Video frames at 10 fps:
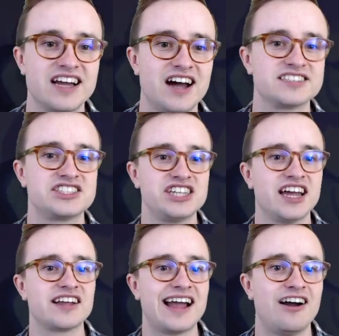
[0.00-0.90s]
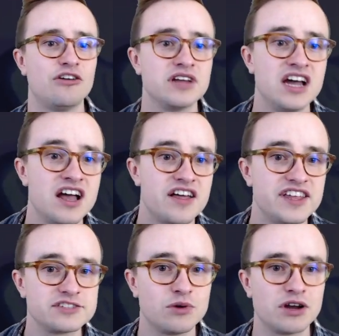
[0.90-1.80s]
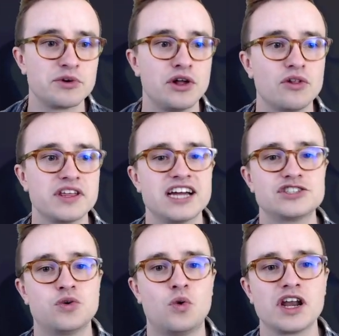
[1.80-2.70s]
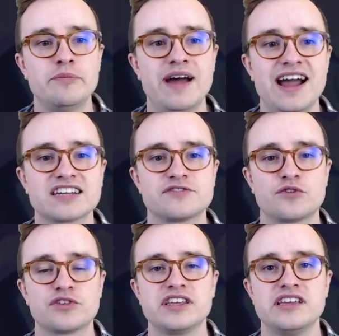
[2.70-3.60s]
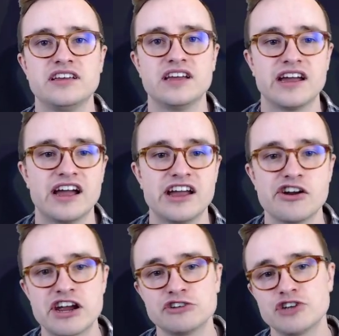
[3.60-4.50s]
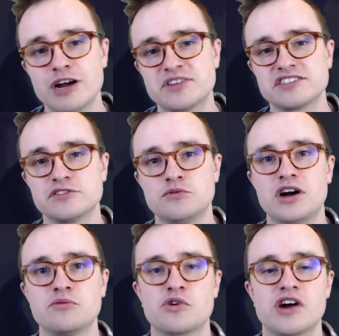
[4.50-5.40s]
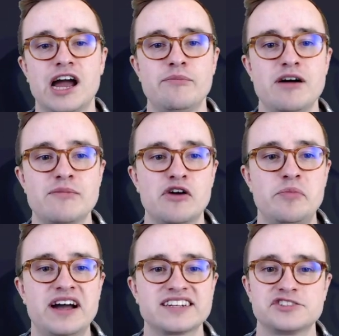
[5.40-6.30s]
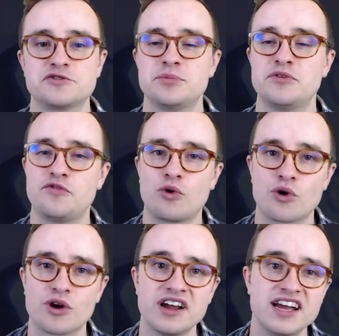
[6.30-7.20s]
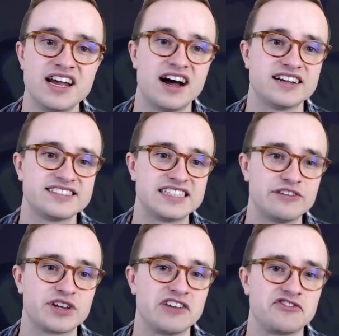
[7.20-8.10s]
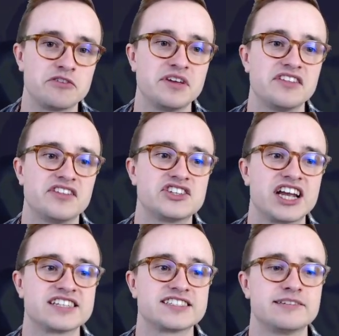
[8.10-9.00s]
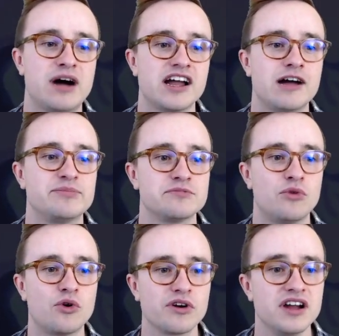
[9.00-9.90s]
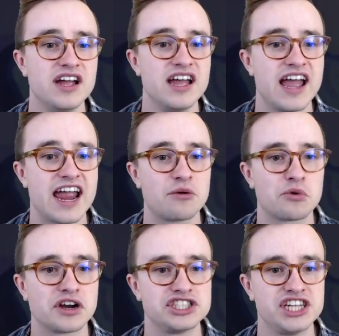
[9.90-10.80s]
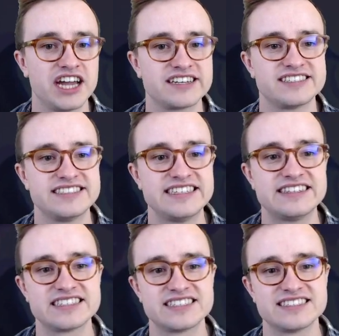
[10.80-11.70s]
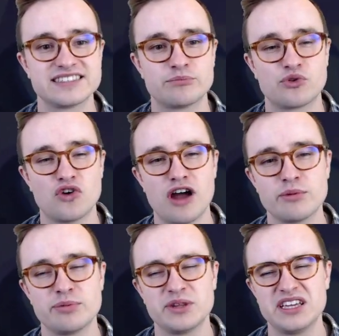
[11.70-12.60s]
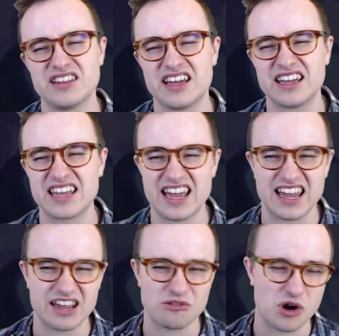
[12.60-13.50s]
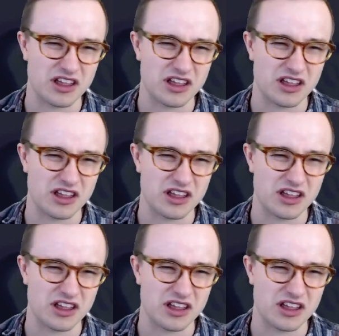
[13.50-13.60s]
not to check out this one. We only had 20 packs for the airdrop. This is one where I bought my own packs. This was before Steve gifted me the chance to buy up some more, and we're gonna check to see. This is probably like a